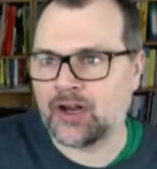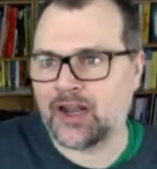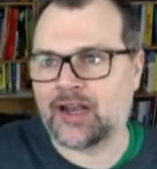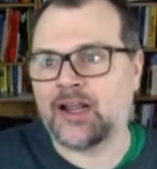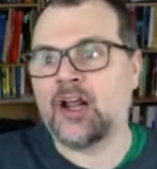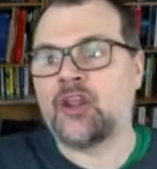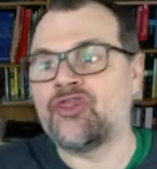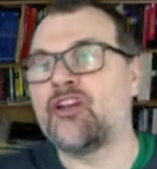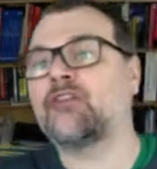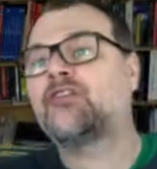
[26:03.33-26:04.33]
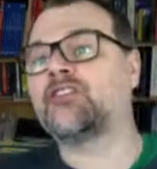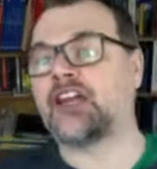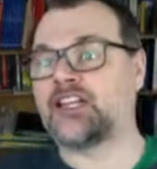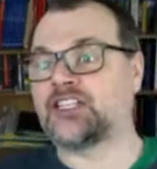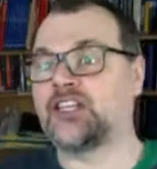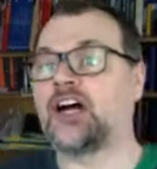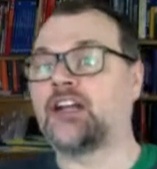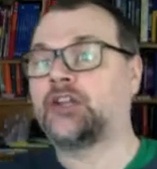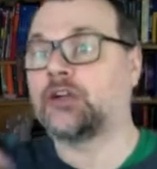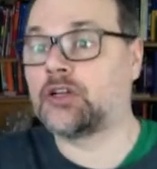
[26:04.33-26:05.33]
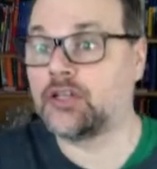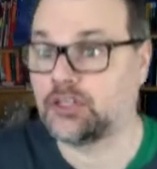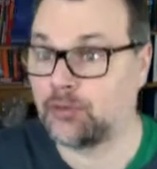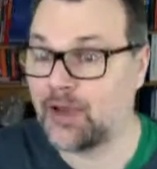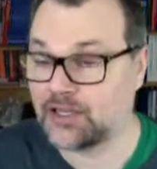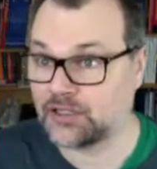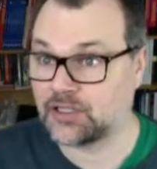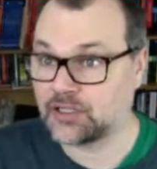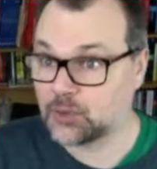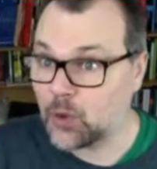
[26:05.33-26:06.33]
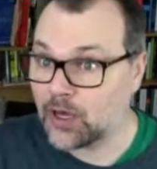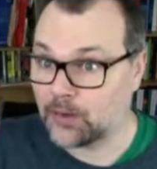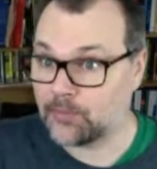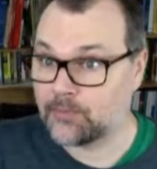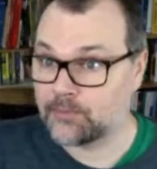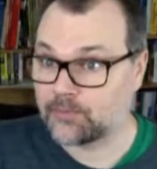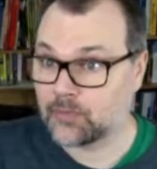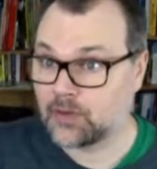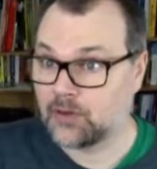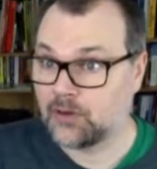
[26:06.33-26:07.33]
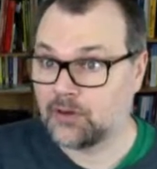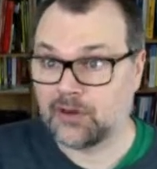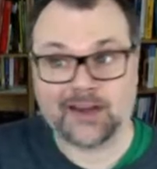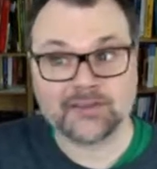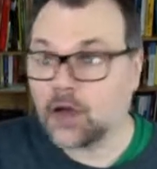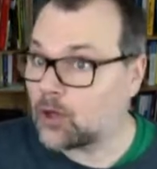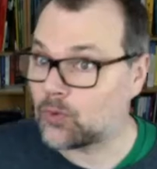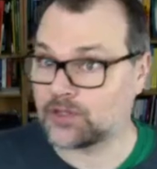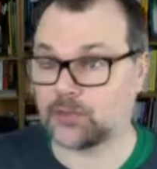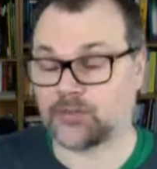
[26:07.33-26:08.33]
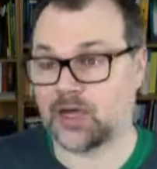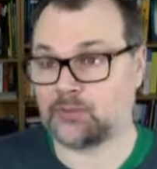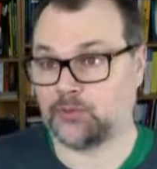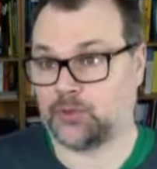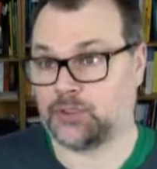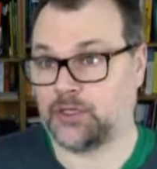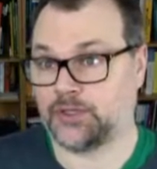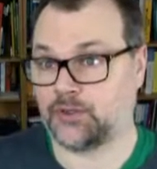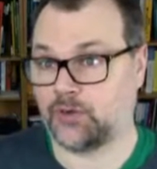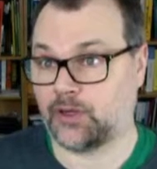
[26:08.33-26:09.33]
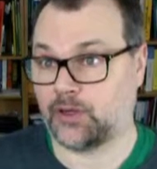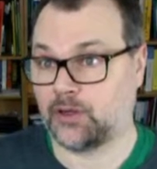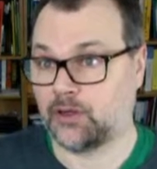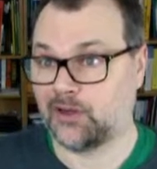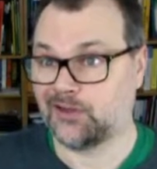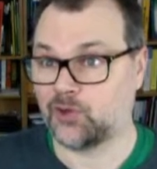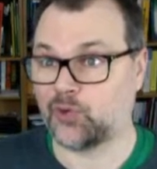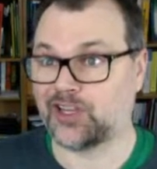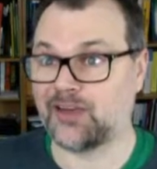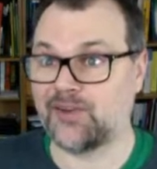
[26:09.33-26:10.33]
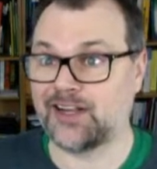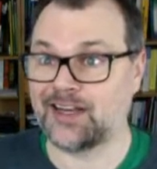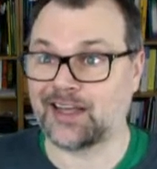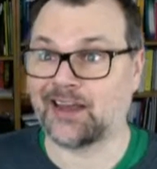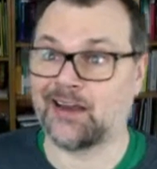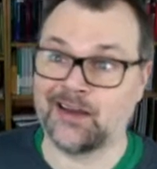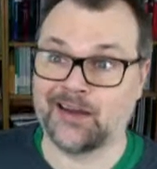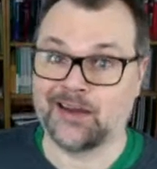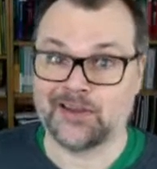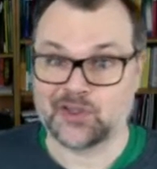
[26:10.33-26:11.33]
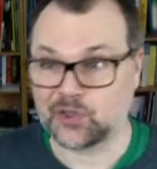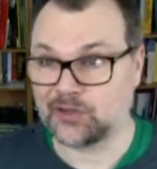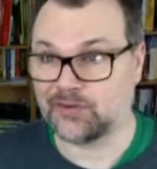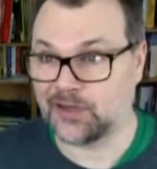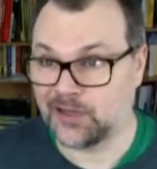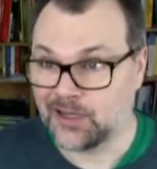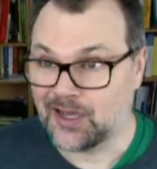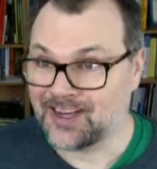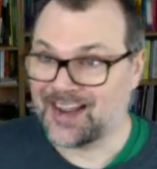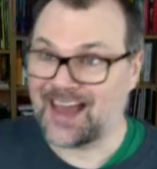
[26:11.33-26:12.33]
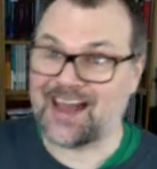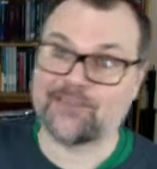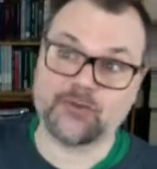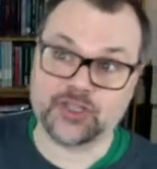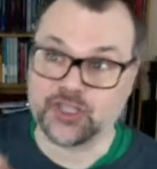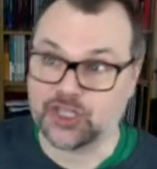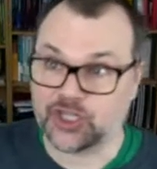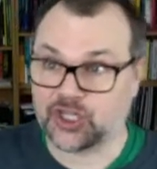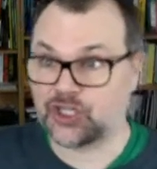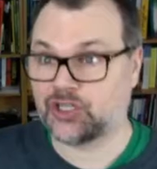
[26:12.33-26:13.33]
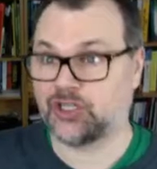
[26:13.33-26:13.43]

and nothing that is not in your cluster matches it as well. And that's always a problem with clustering. So we're giving it like a sort of an average-ish,